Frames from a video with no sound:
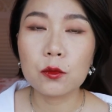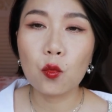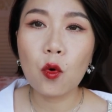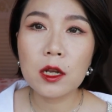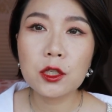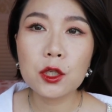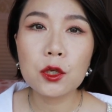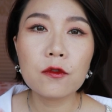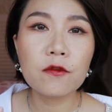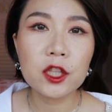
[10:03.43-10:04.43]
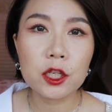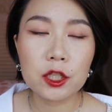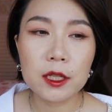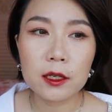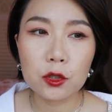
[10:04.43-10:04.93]
Once finish
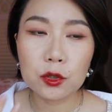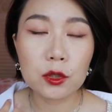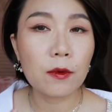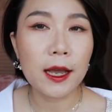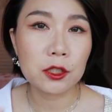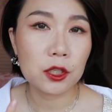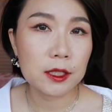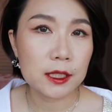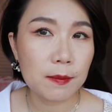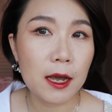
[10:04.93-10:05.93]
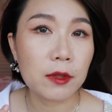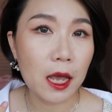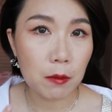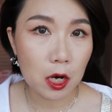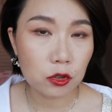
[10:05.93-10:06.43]
it, you don't actually smell
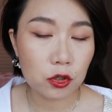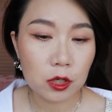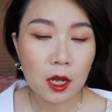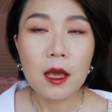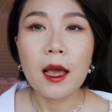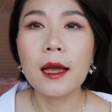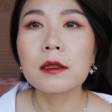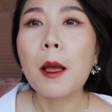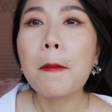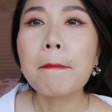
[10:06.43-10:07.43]
that much. And